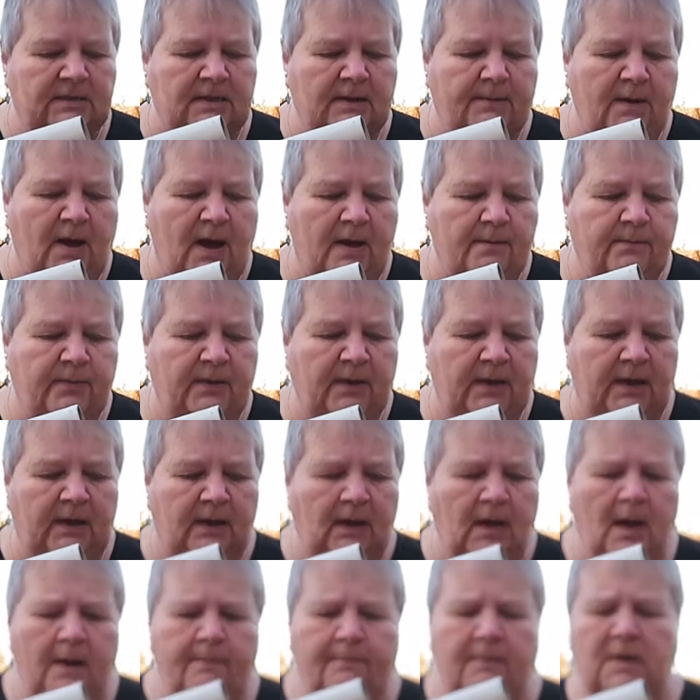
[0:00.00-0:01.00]
There might be,
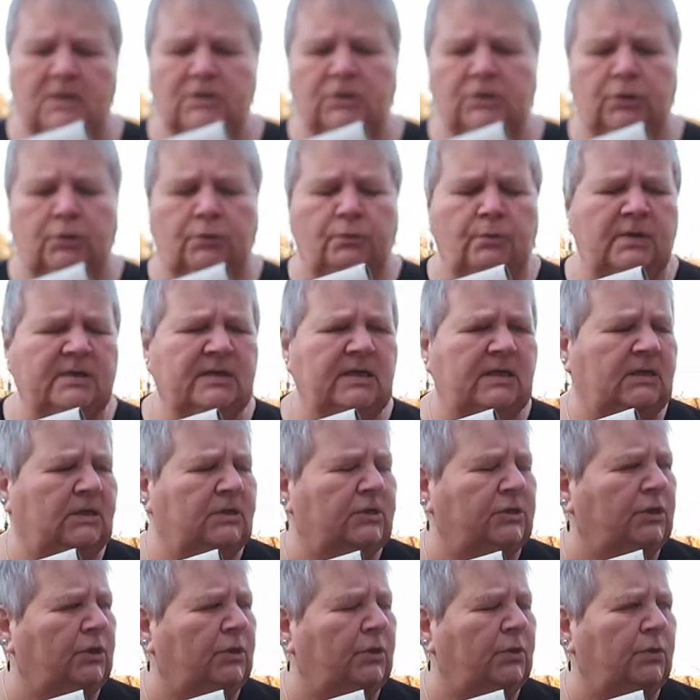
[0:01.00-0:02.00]
my son was
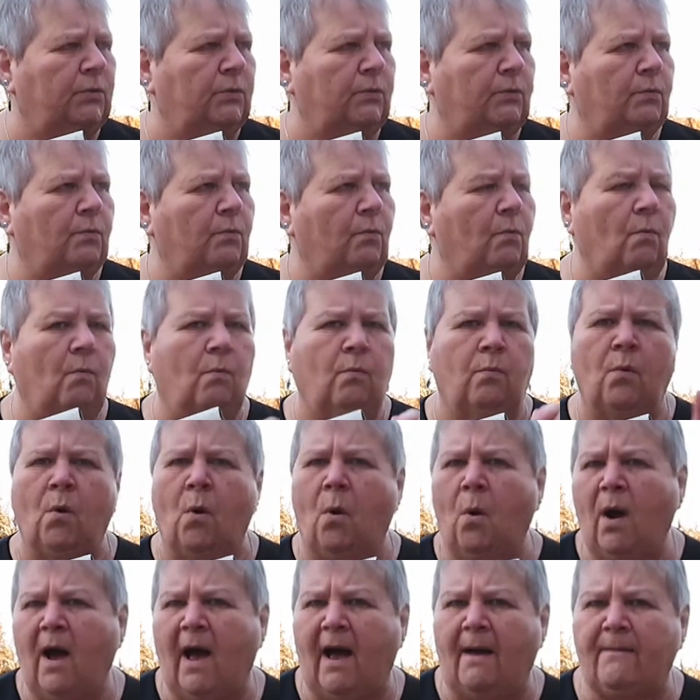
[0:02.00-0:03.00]
into
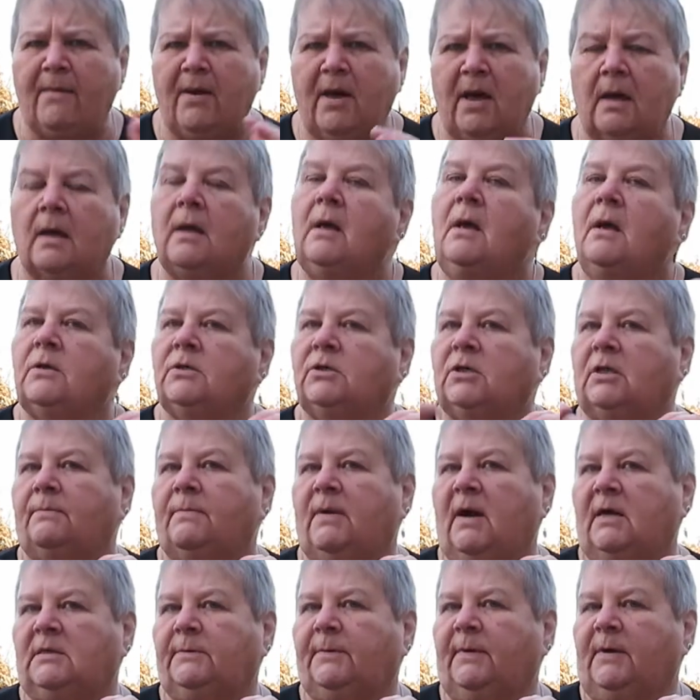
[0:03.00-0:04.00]
Warhammer, so there
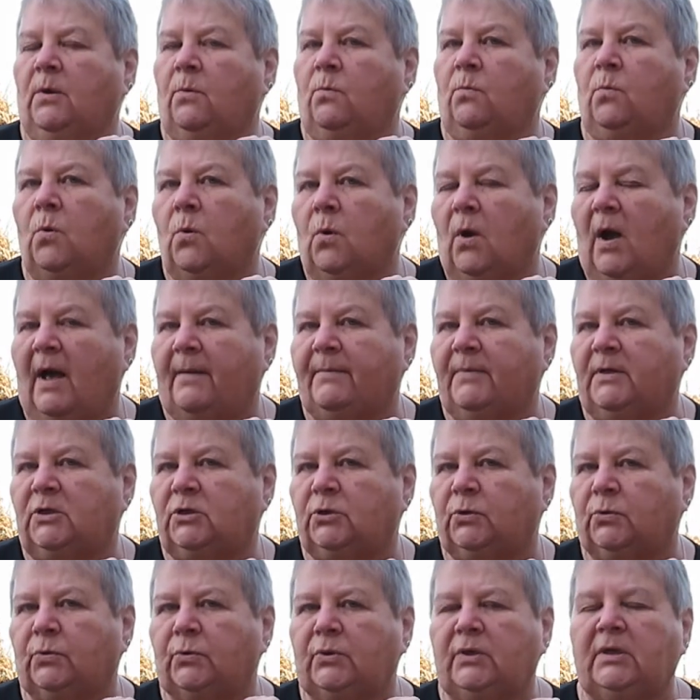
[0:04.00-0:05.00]
might have been a Warhammer
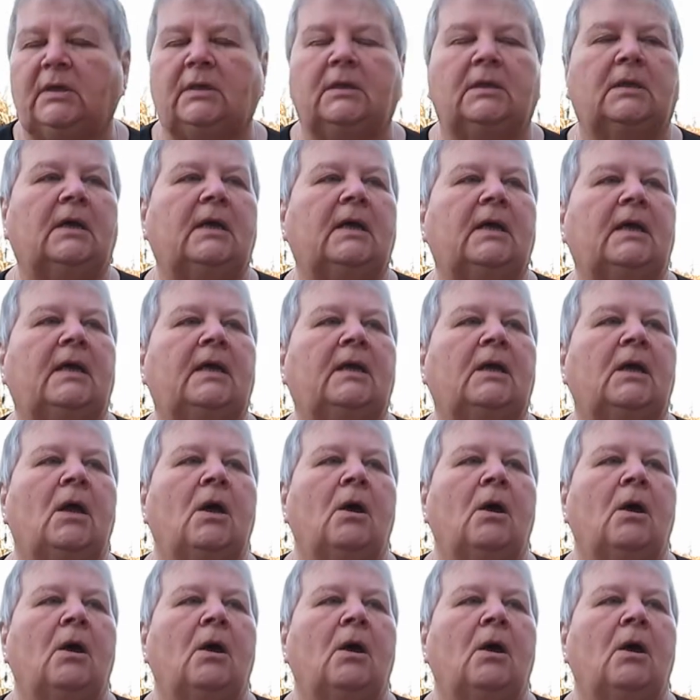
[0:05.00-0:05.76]
toy in there,